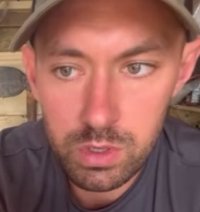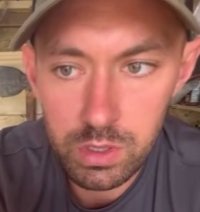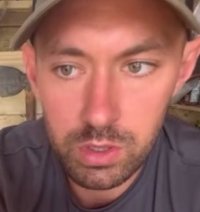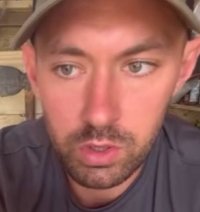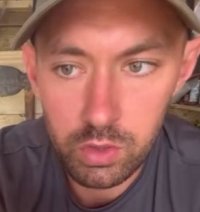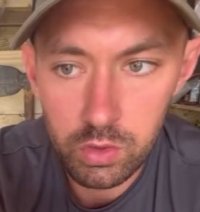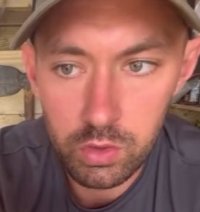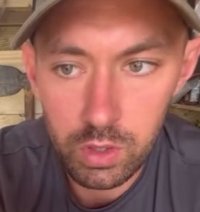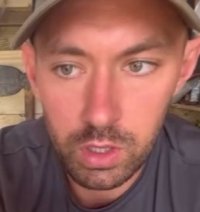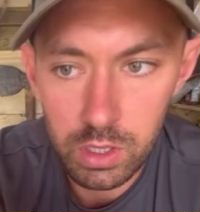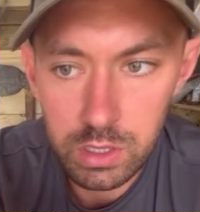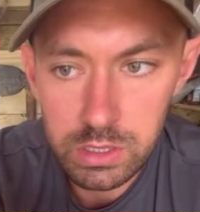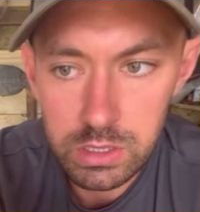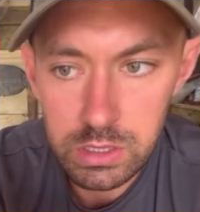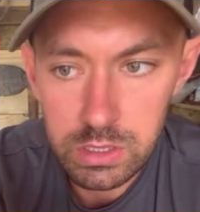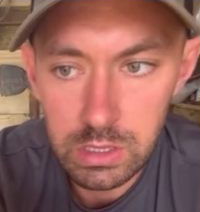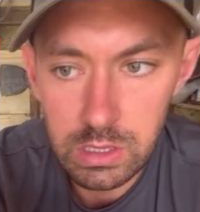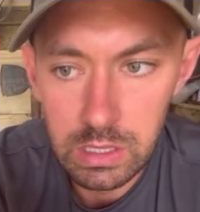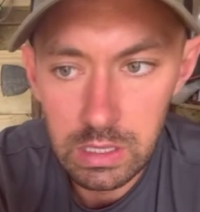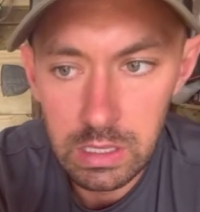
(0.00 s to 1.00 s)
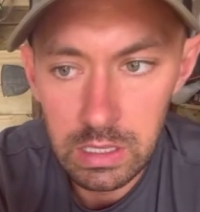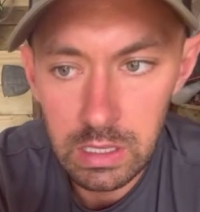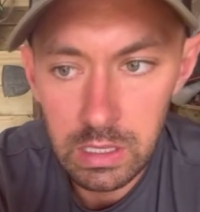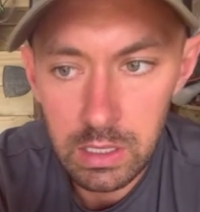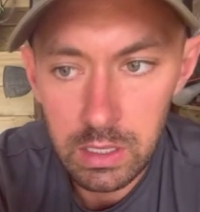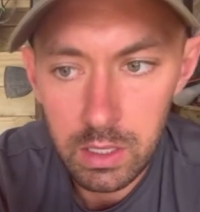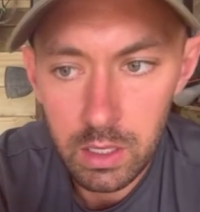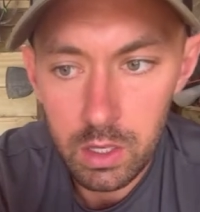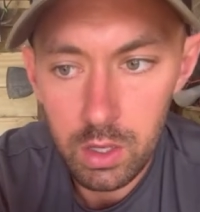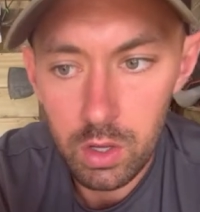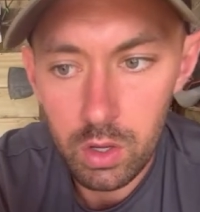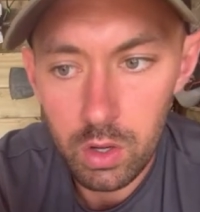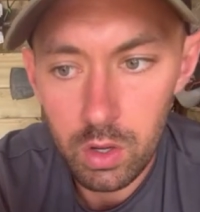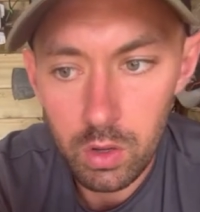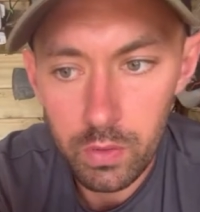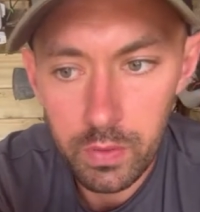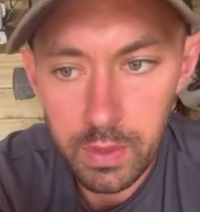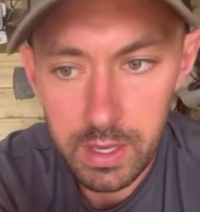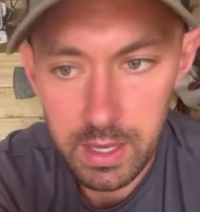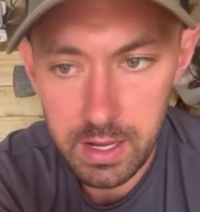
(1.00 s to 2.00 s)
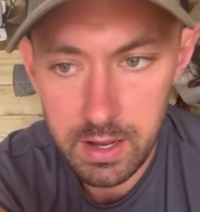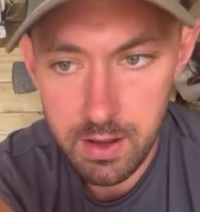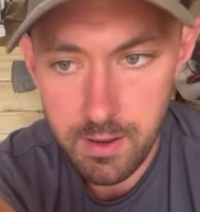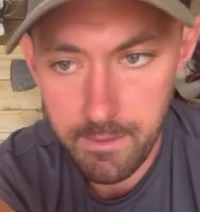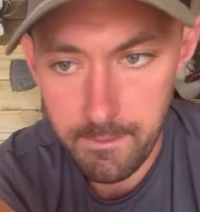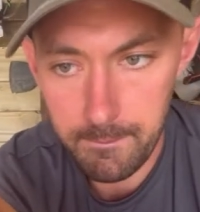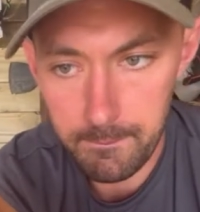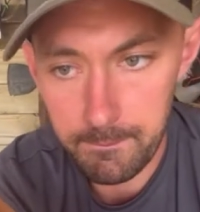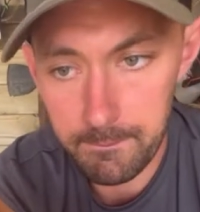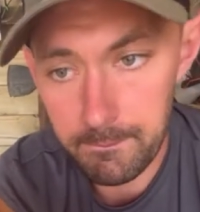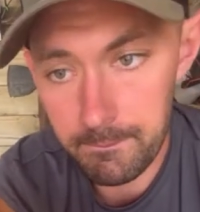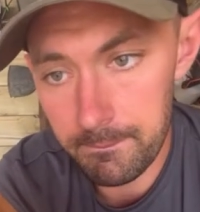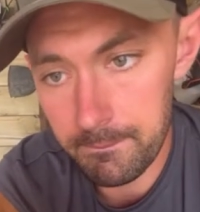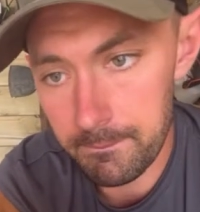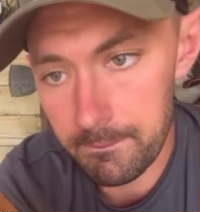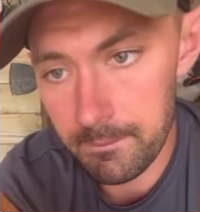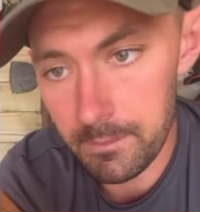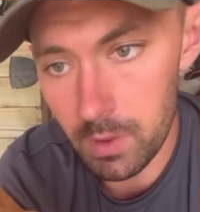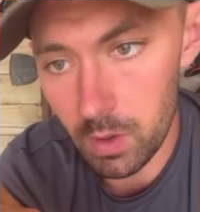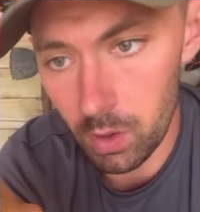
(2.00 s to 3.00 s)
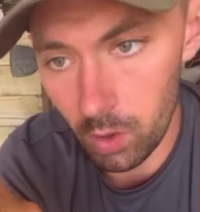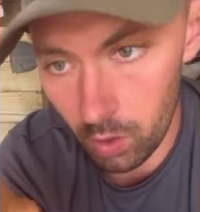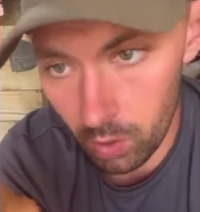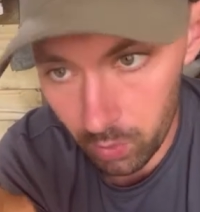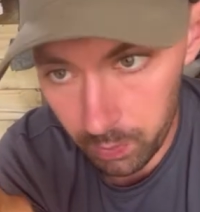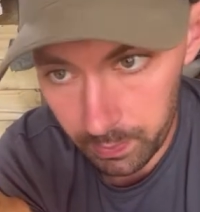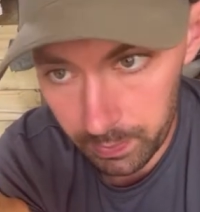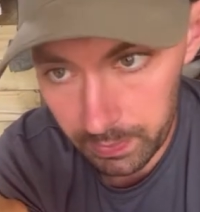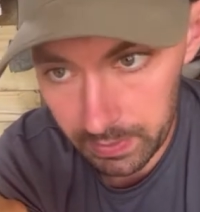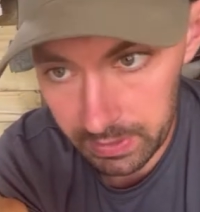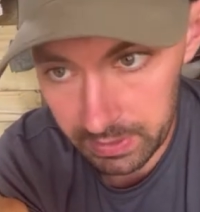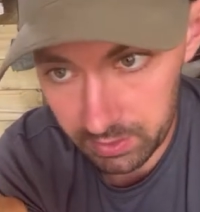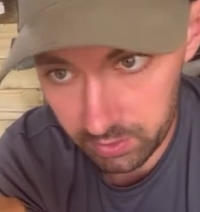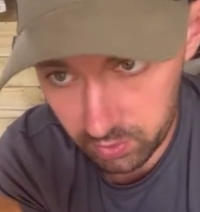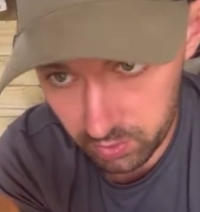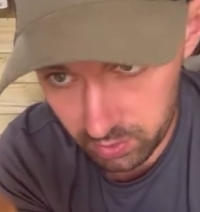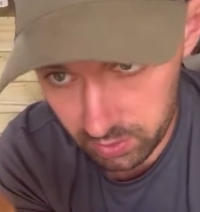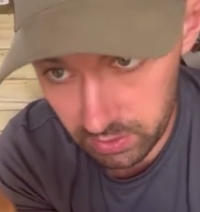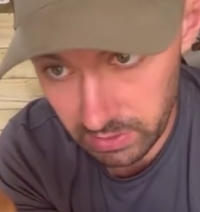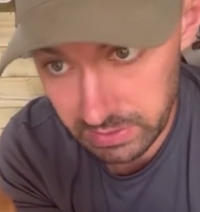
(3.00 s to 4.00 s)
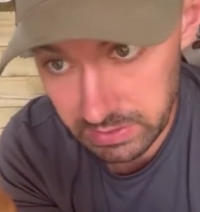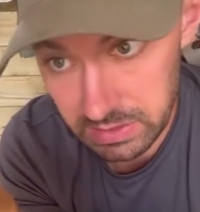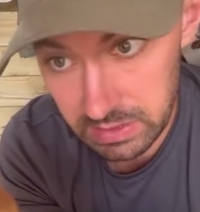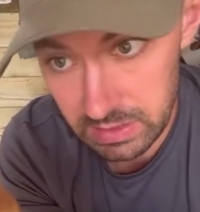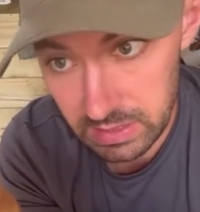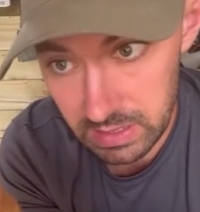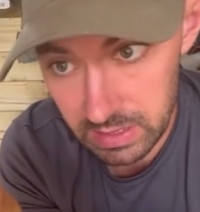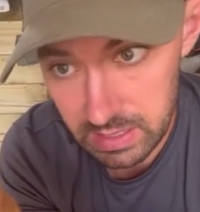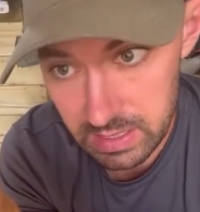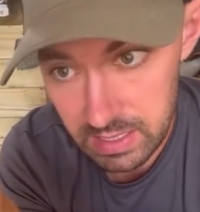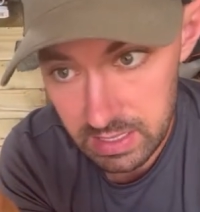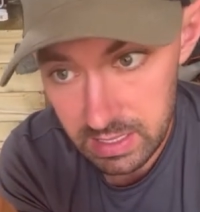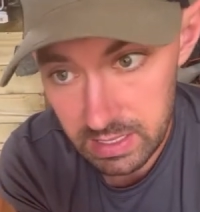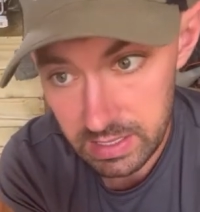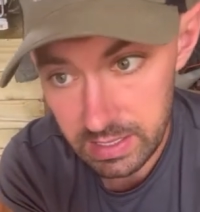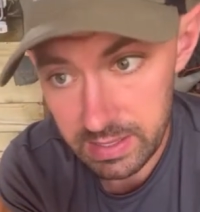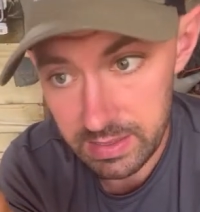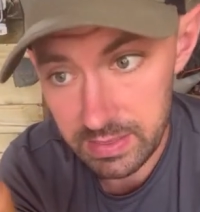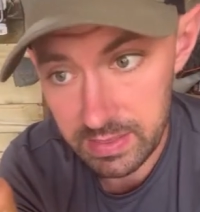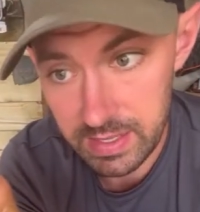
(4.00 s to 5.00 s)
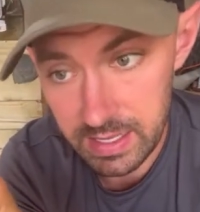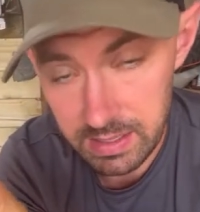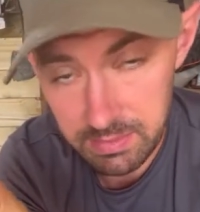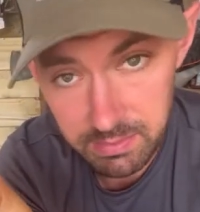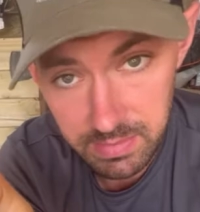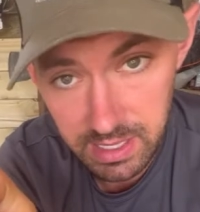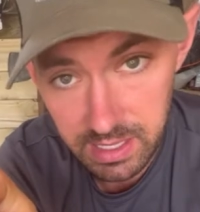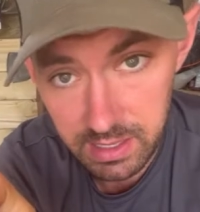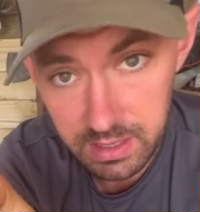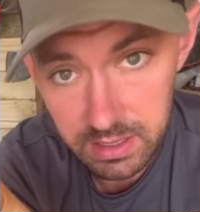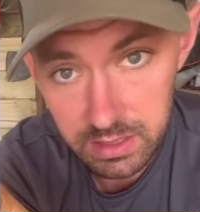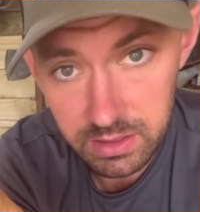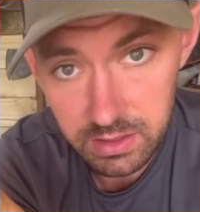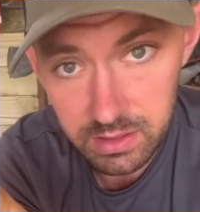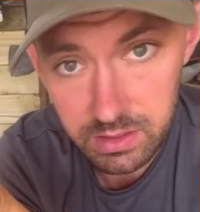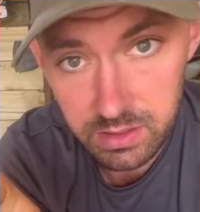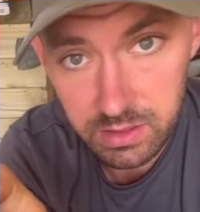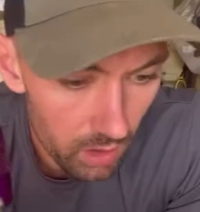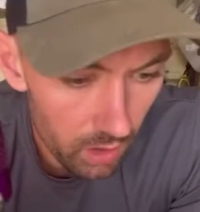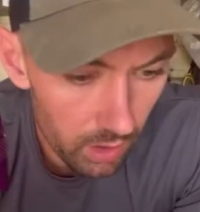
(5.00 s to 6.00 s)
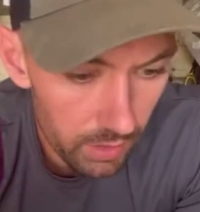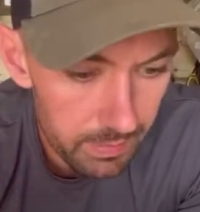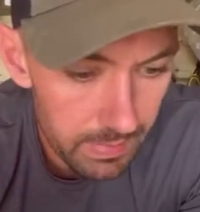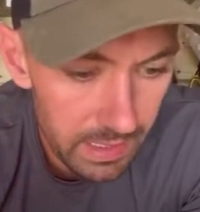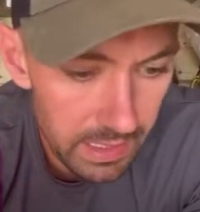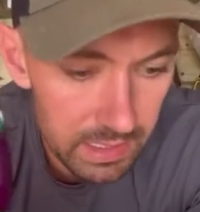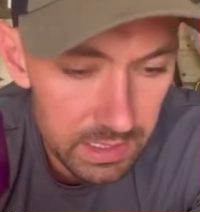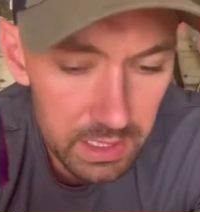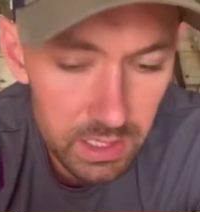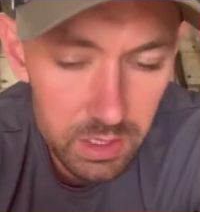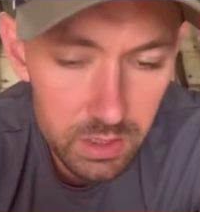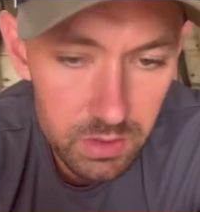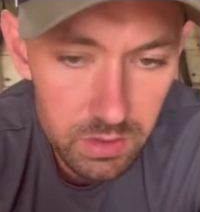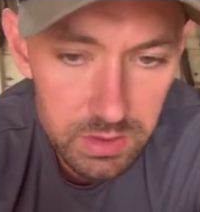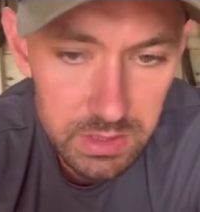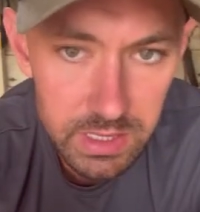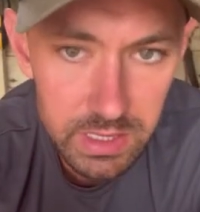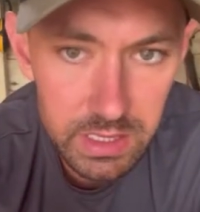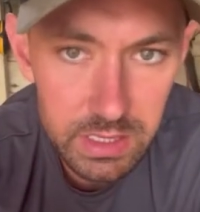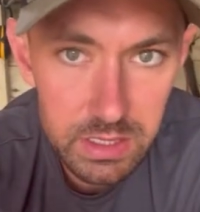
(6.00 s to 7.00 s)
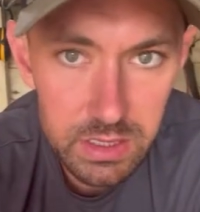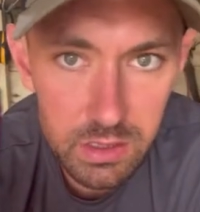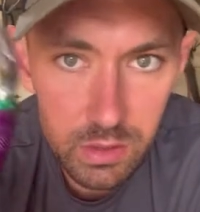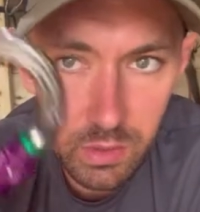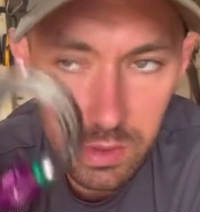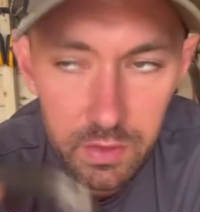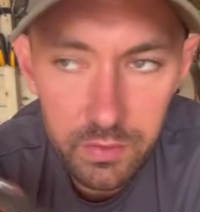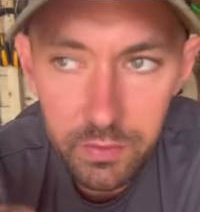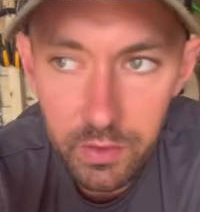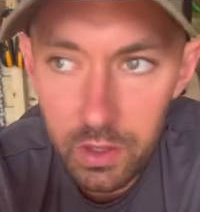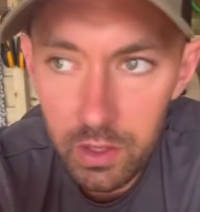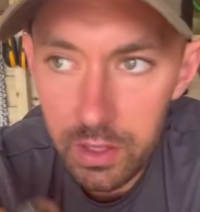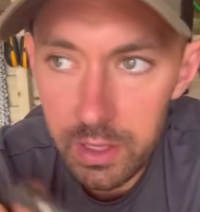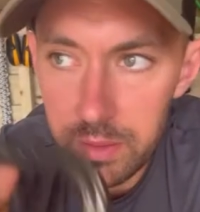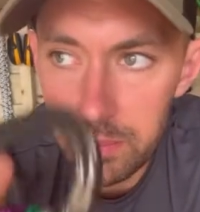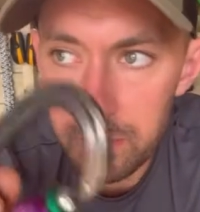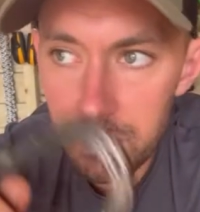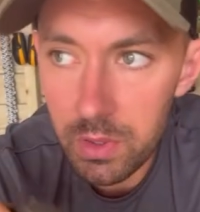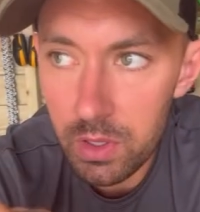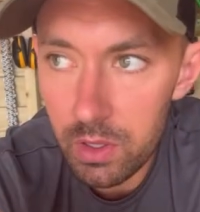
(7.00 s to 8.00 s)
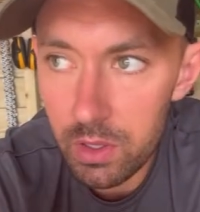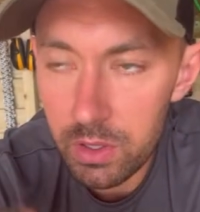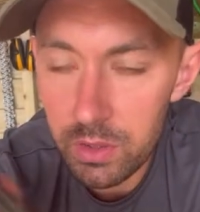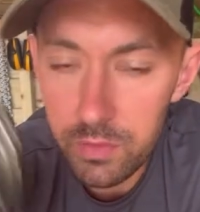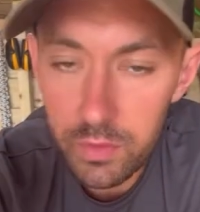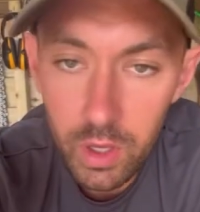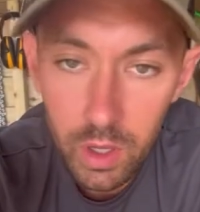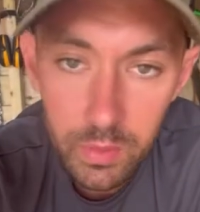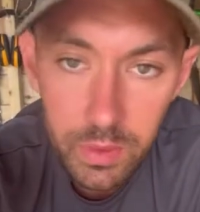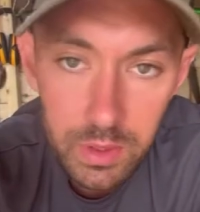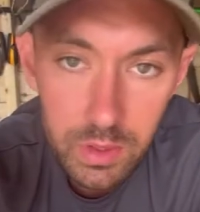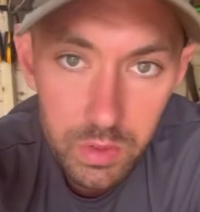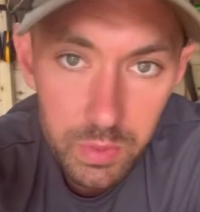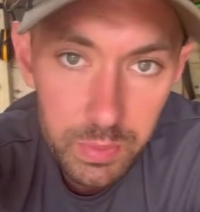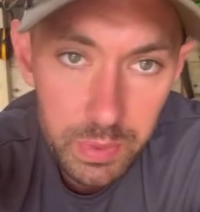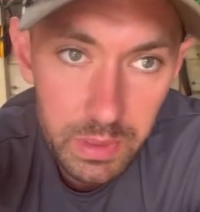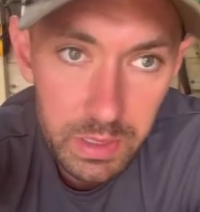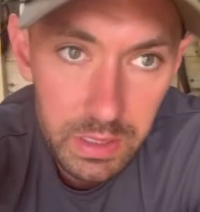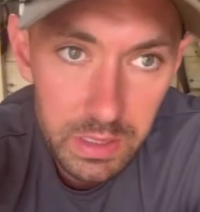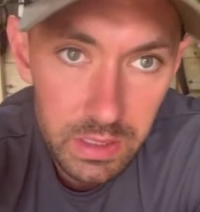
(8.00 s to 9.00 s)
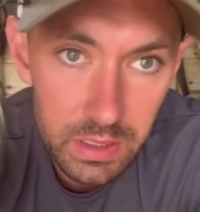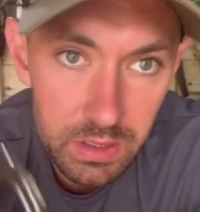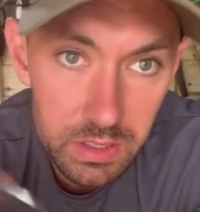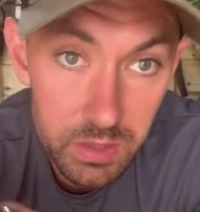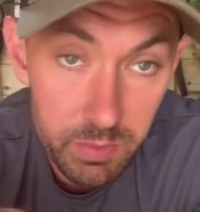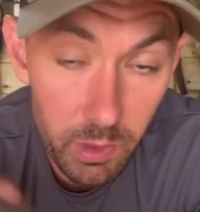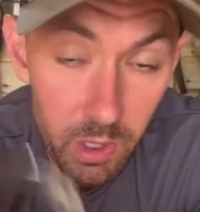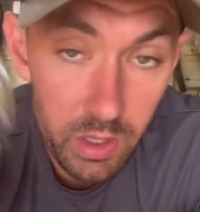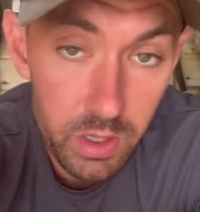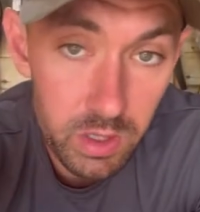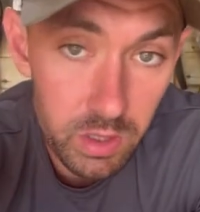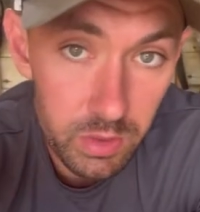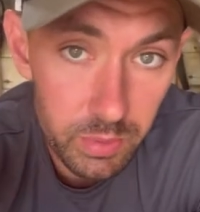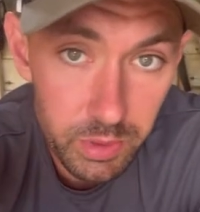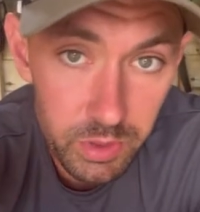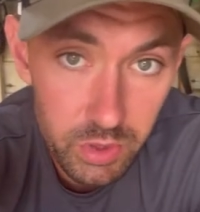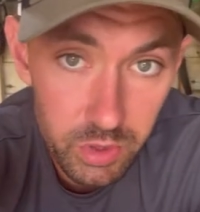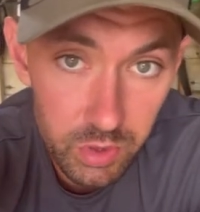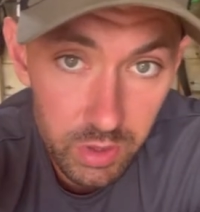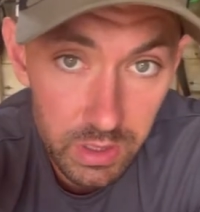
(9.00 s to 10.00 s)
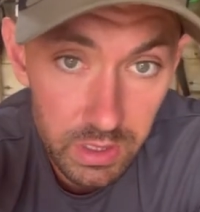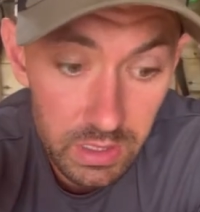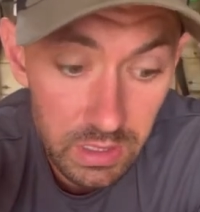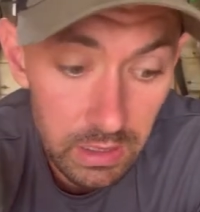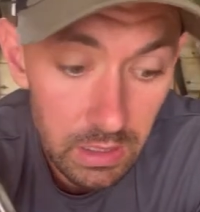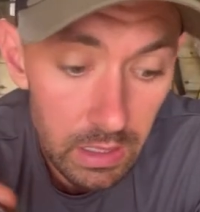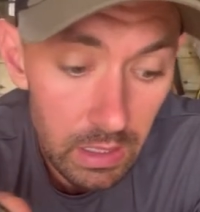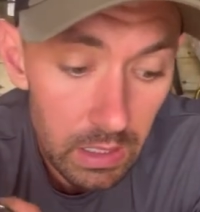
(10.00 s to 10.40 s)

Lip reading: and across, then up and across, and then back. I mainly use this, so if I'm kind of going up, spiking up a tree,